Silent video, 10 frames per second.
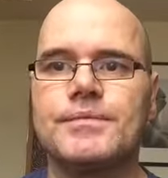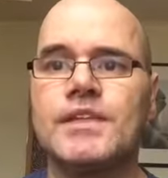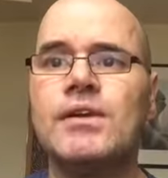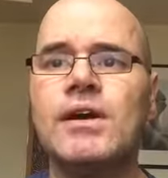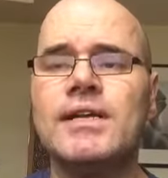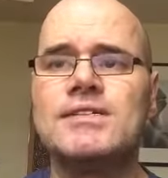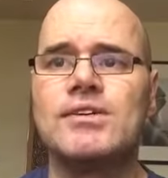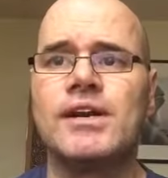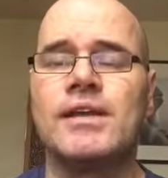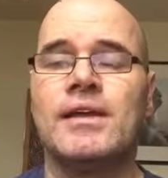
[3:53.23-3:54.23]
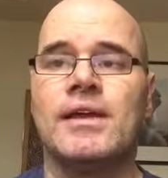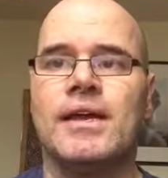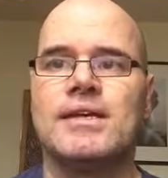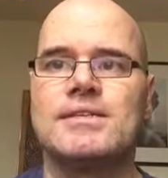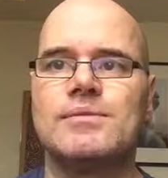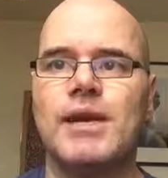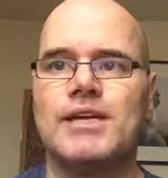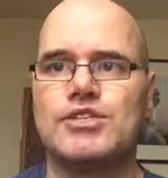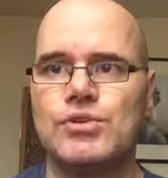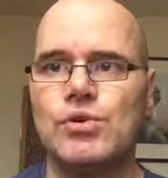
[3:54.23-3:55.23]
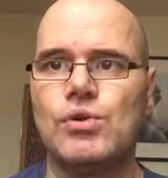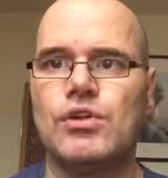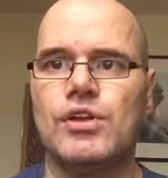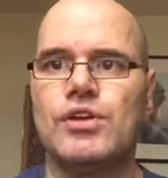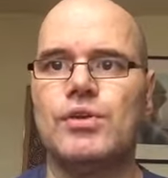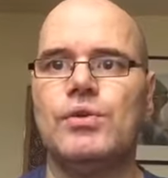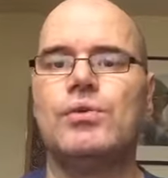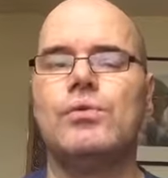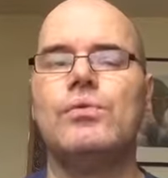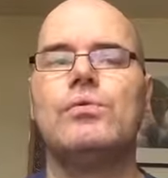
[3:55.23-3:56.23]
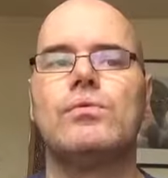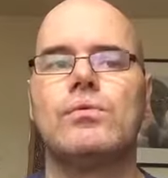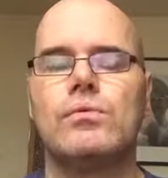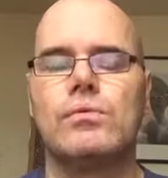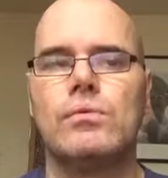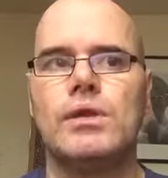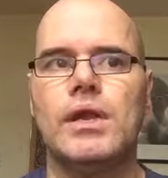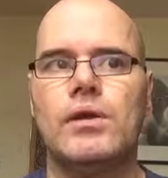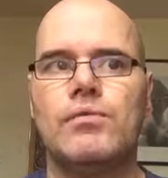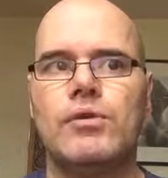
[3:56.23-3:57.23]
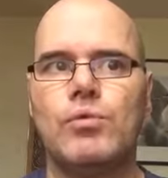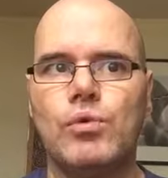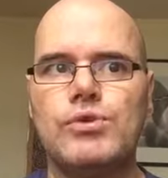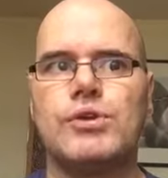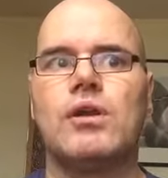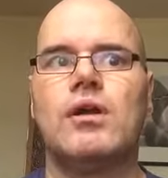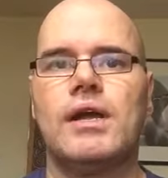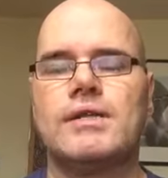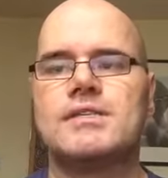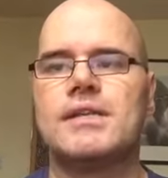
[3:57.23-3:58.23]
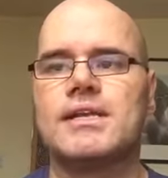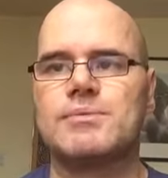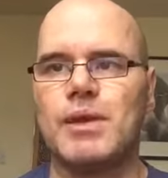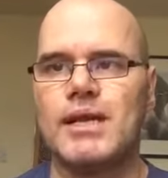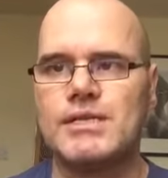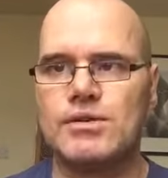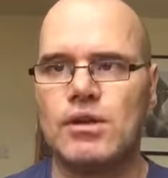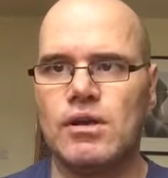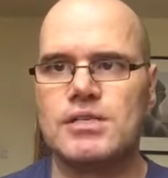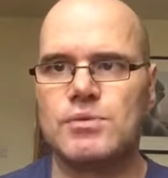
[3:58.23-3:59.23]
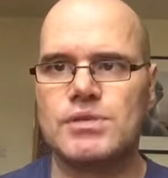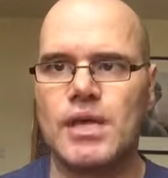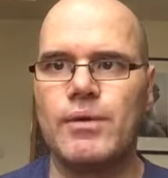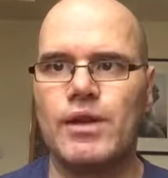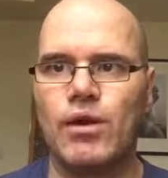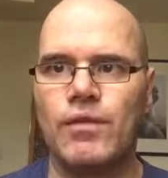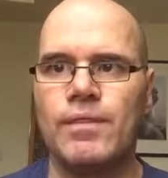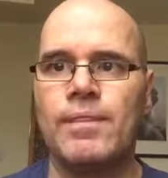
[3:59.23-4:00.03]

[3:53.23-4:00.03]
nine, is to make sure that you reward your clients and explain to your clients what's going on.